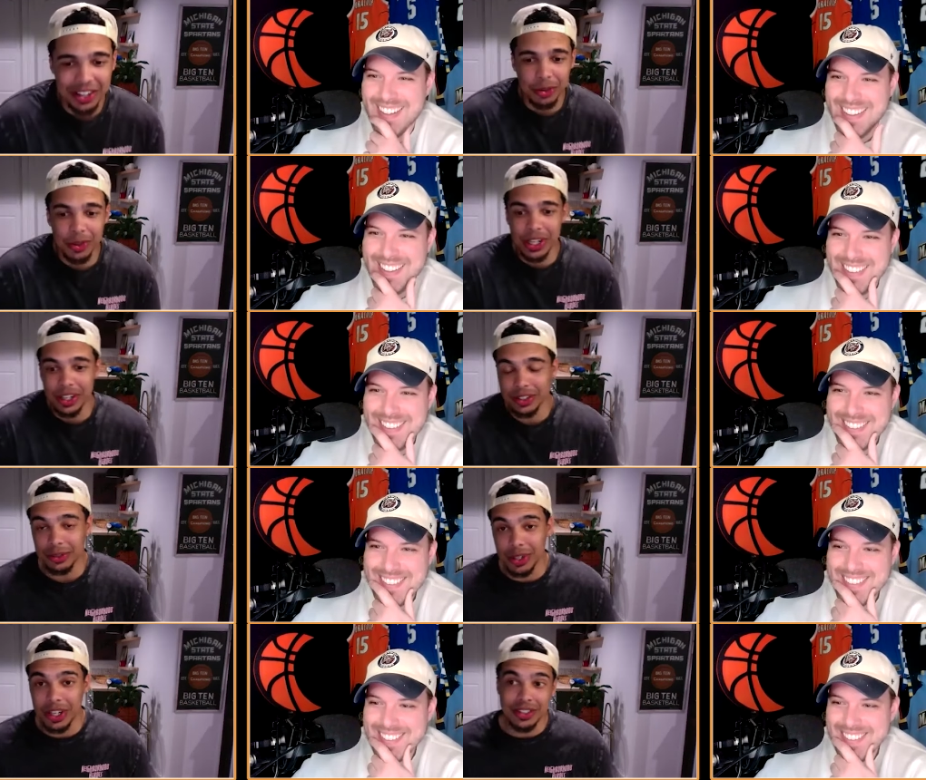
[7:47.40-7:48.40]
Speaker 1: it's three years.
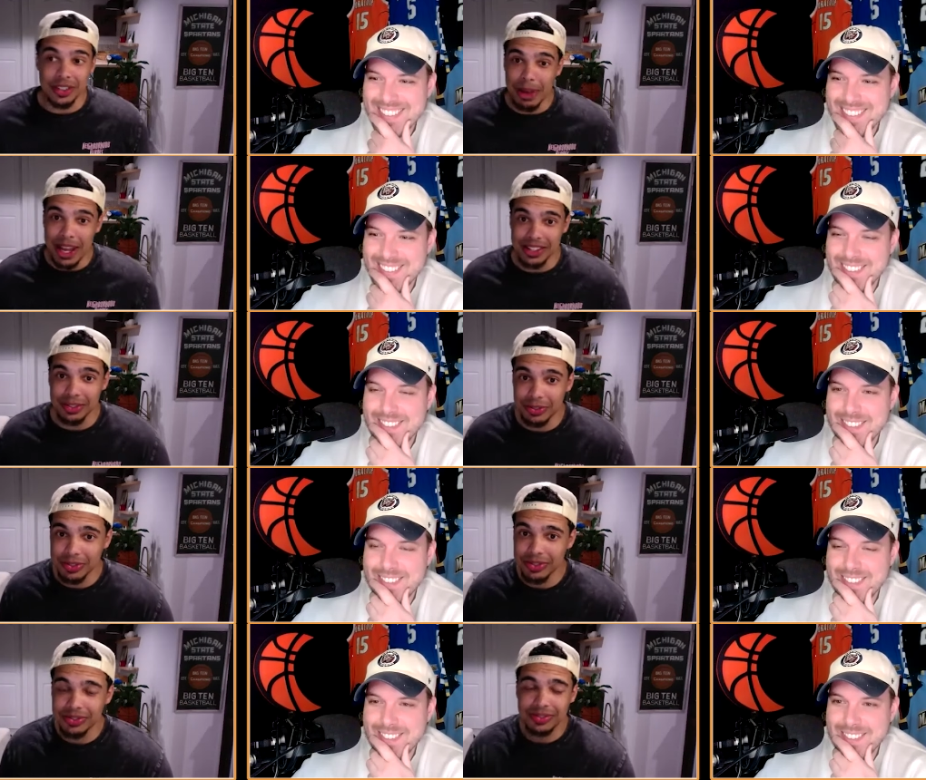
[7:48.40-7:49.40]
Three years is massive.
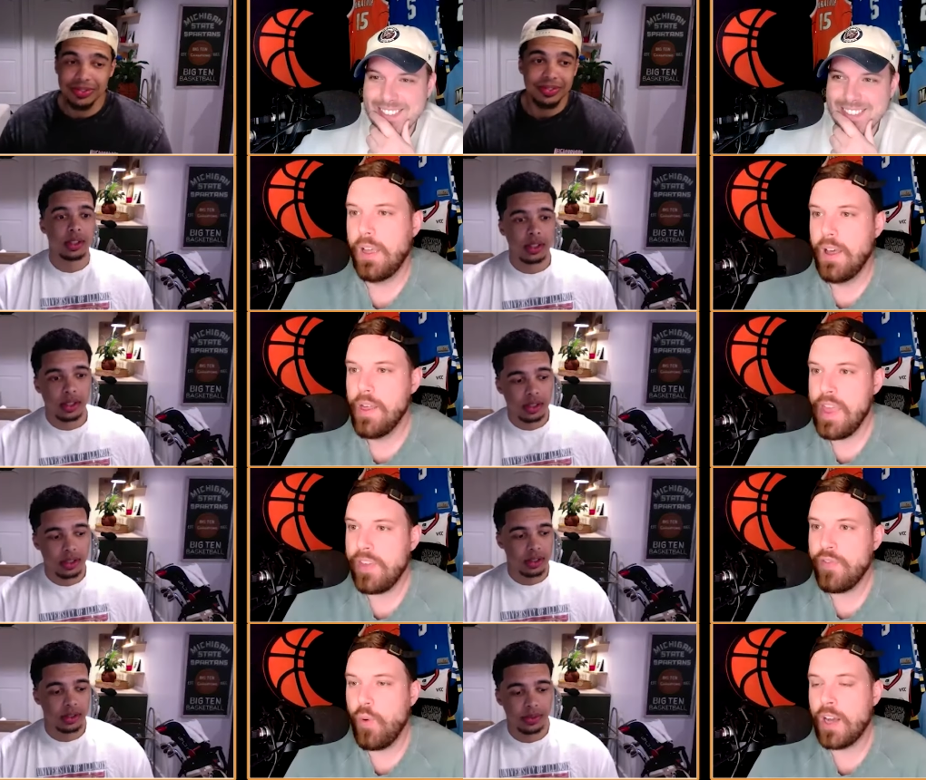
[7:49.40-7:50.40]

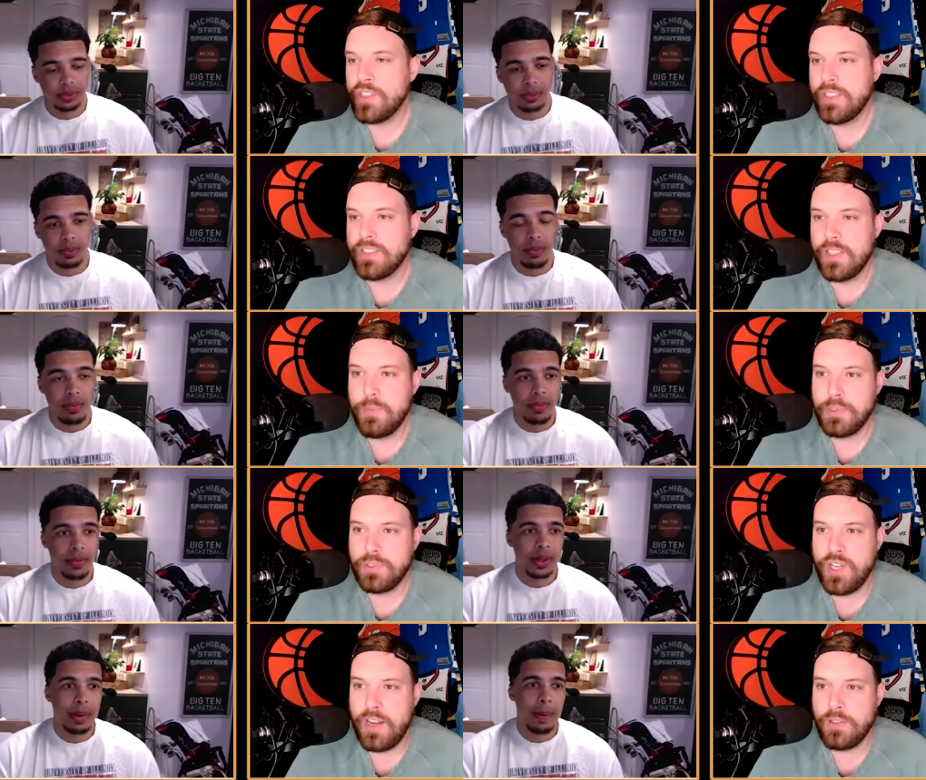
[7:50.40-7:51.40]
Thanks for watching the Sleepers
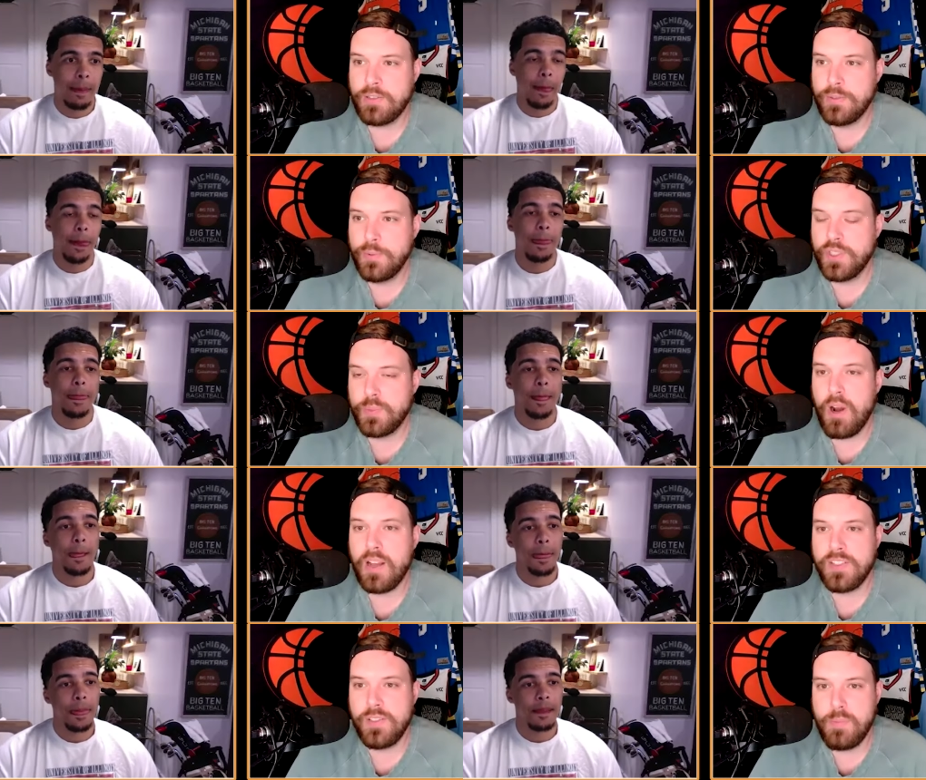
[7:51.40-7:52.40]
channel, which is
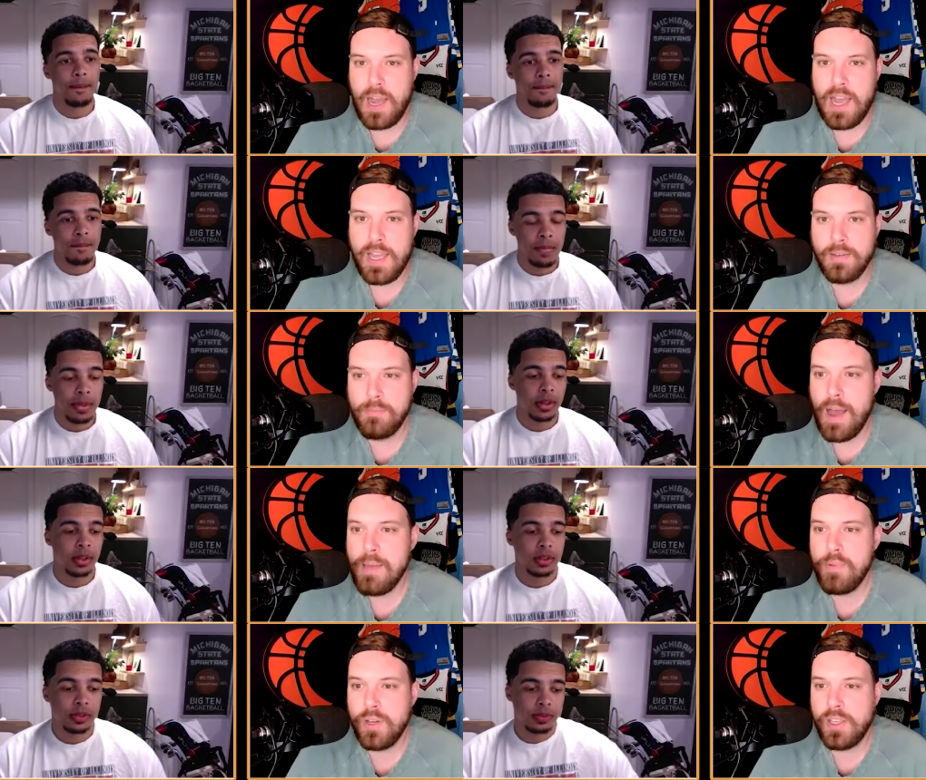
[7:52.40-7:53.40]
brought to you by
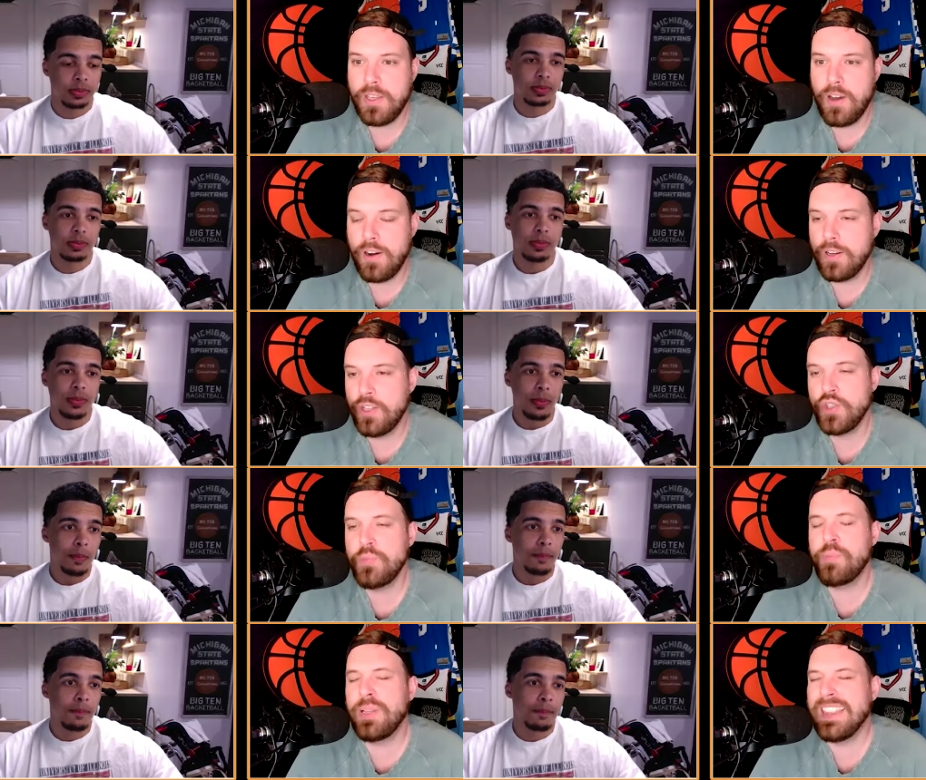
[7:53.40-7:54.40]
MyBookie. Cart, could
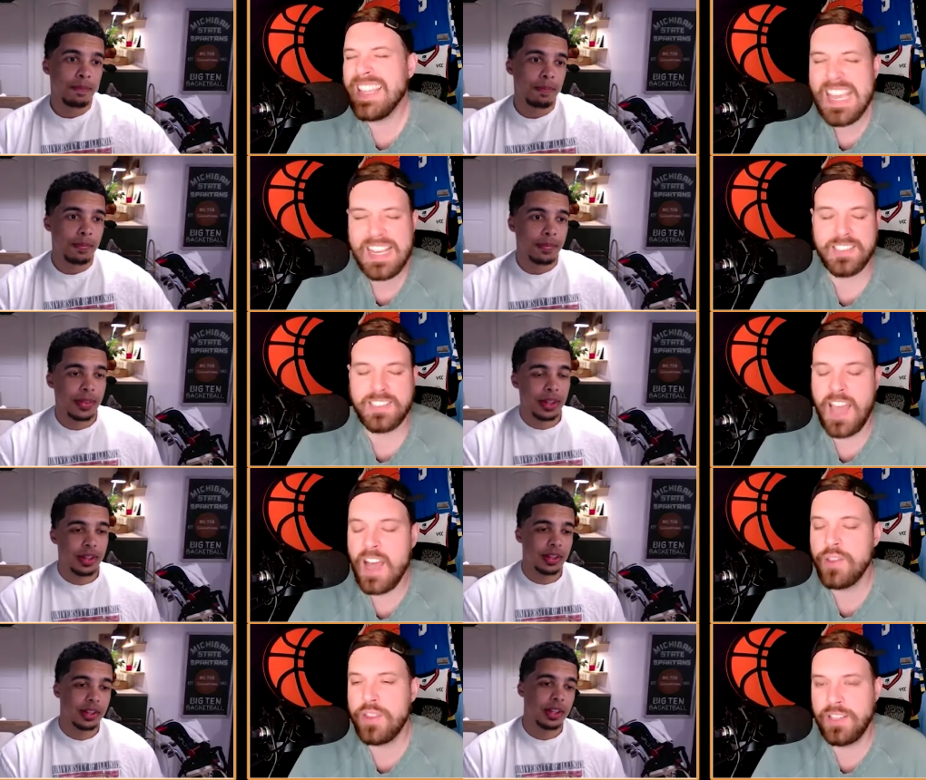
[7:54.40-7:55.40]
you please
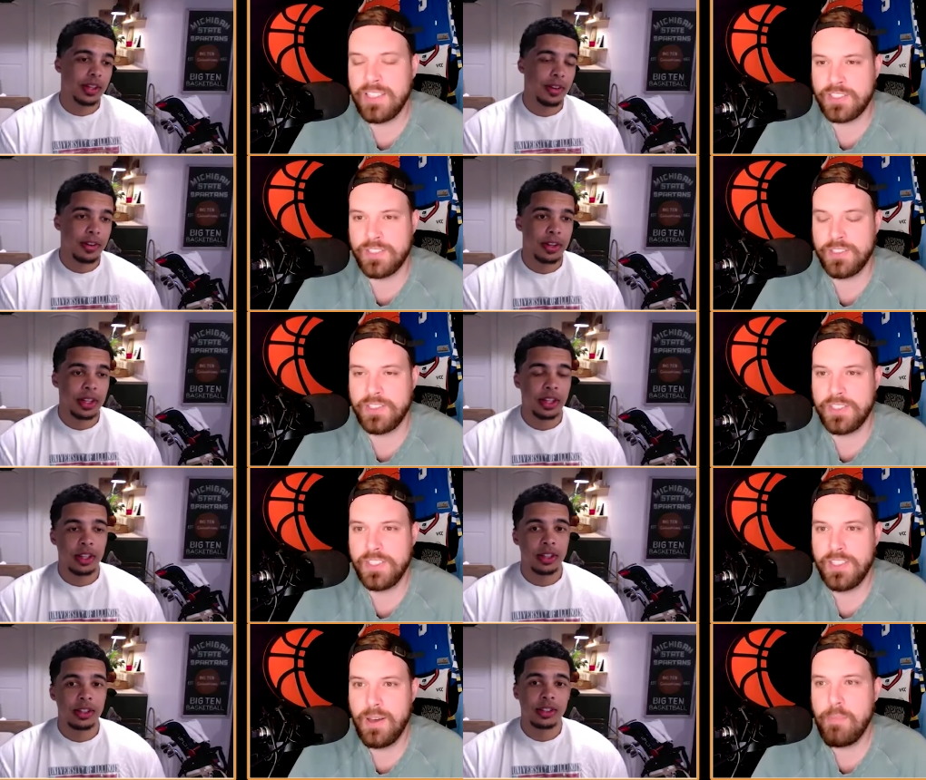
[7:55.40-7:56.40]
tell the listeners
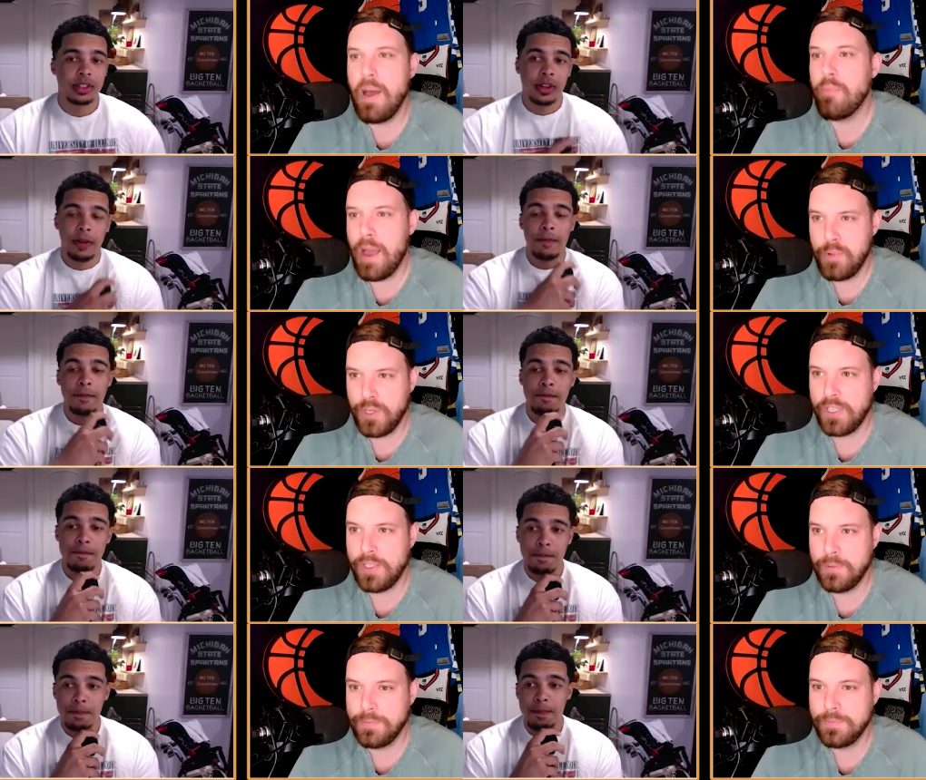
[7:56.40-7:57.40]
about
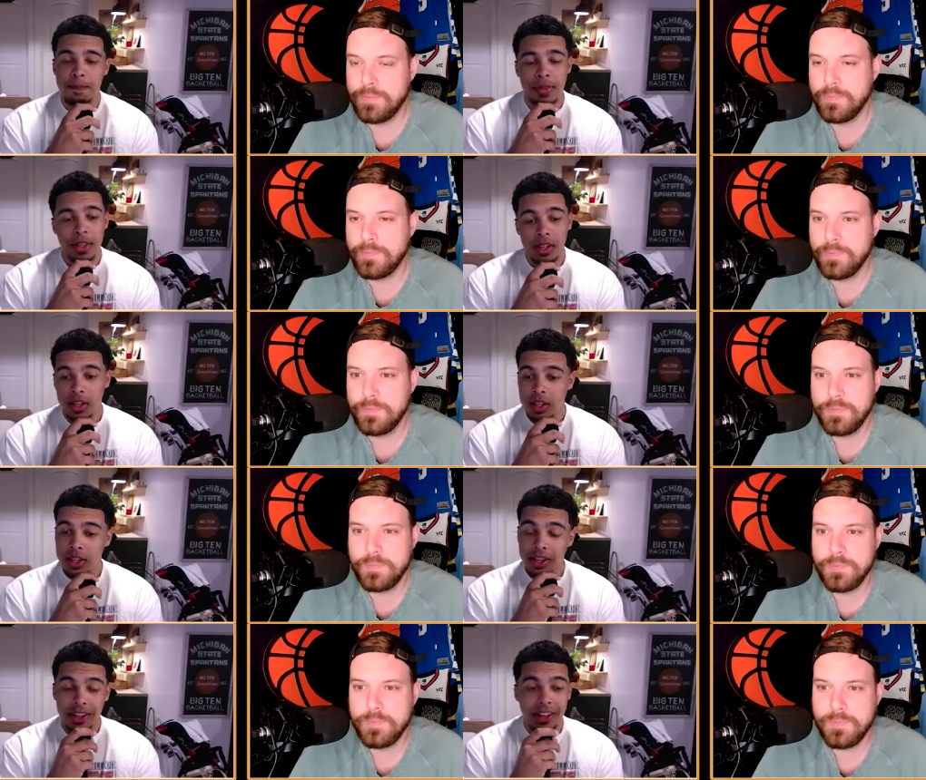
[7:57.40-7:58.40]
MyBookie?
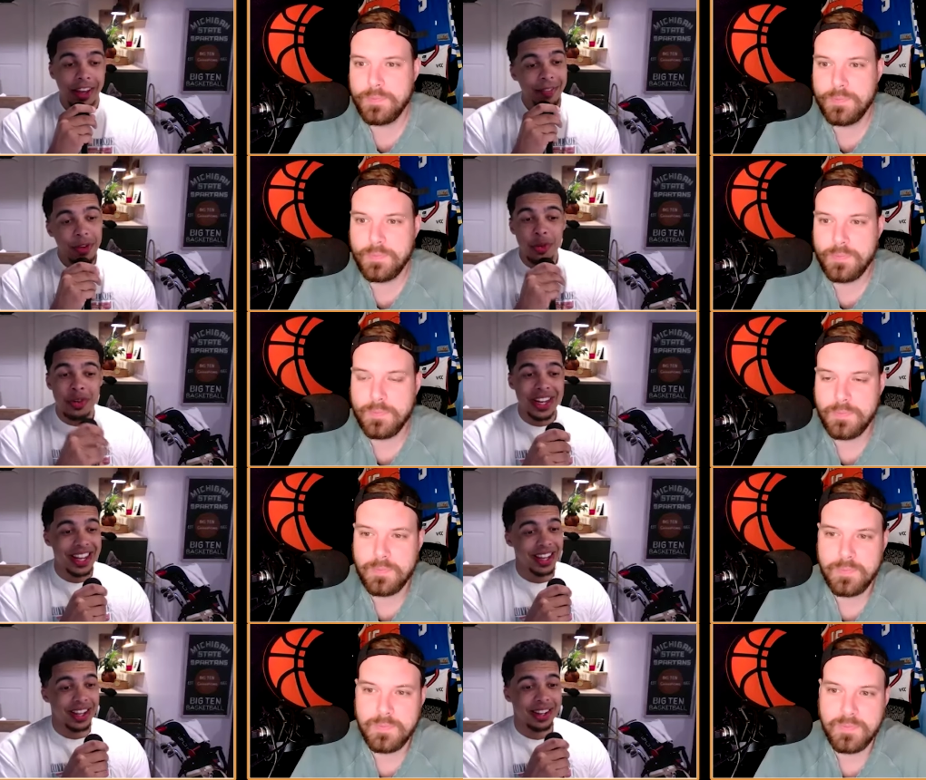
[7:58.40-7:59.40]
If you
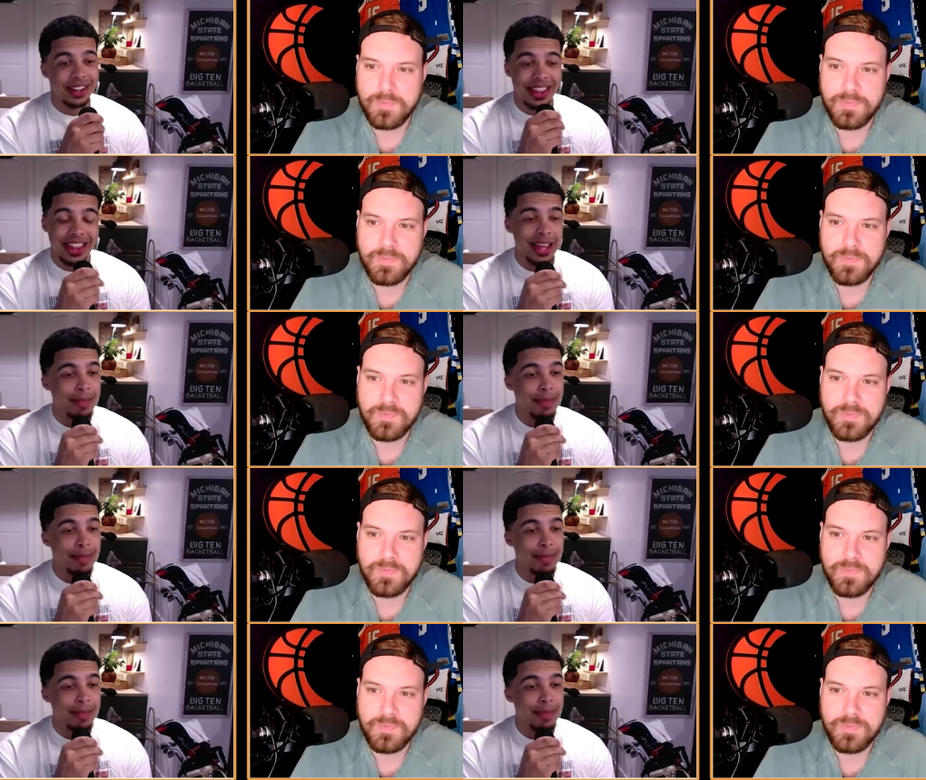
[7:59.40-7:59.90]
need the